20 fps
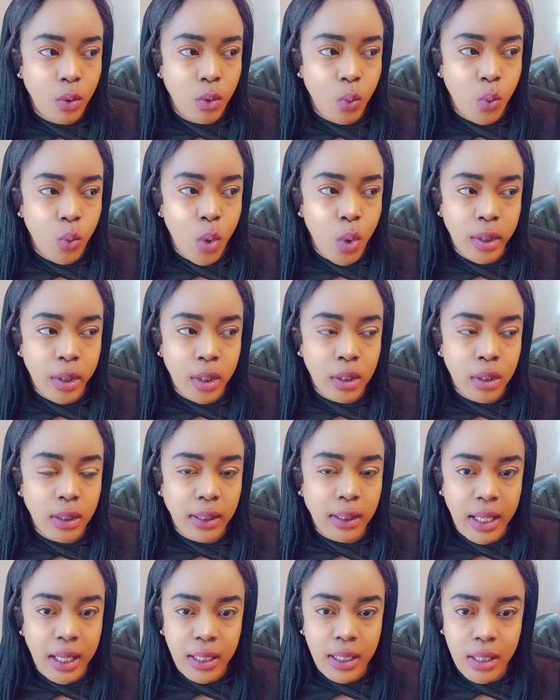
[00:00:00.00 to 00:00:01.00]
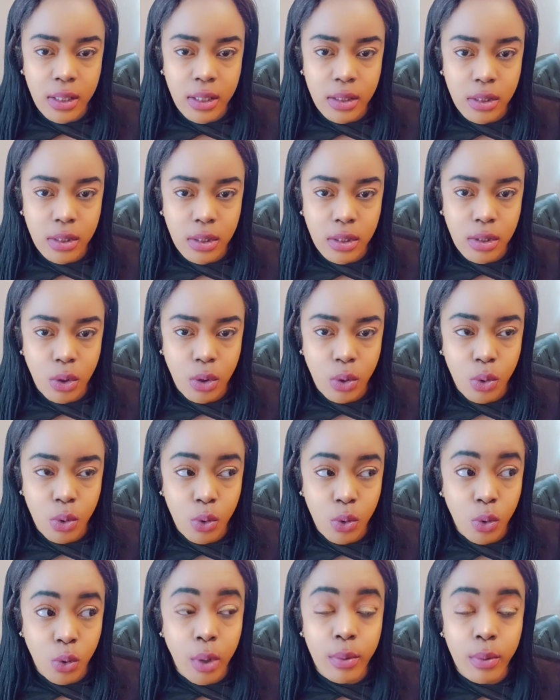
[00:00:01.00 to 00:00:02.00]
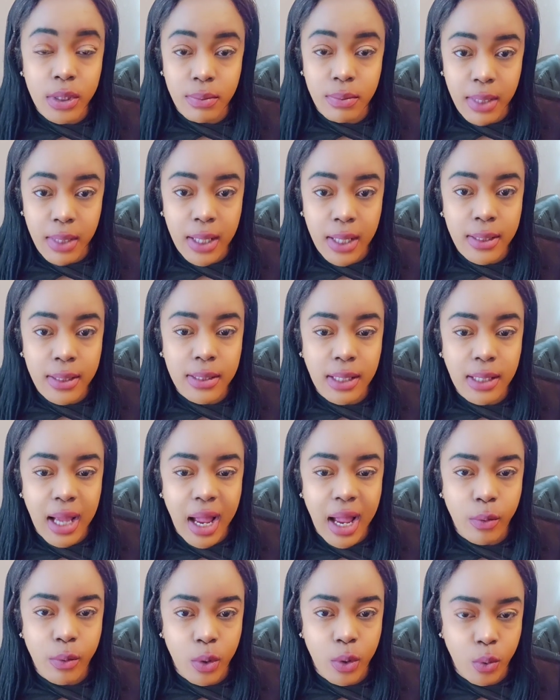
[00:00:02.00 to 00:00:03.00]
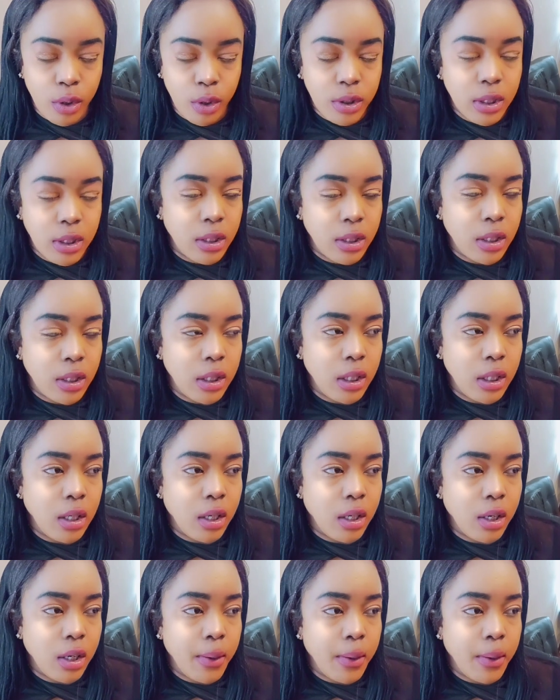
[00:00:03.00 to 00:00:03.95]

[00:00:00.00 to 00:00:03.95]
one of the ladies, who it was me and this guy, we worked underneath her.